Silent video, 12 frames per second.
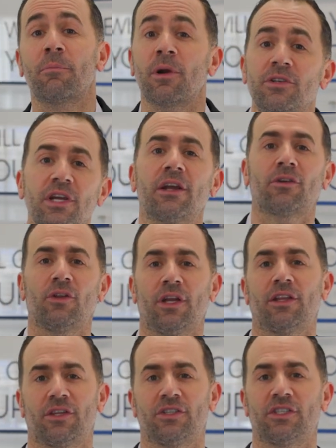
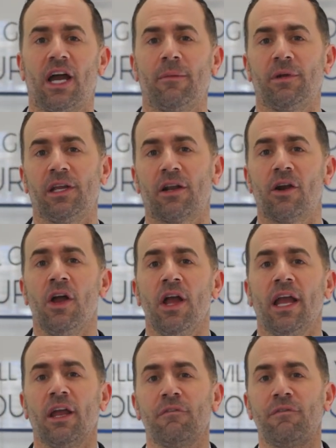particularly at this time of year
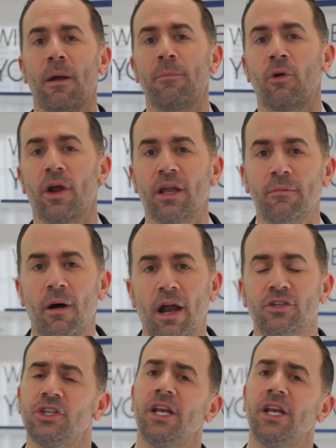in February and March,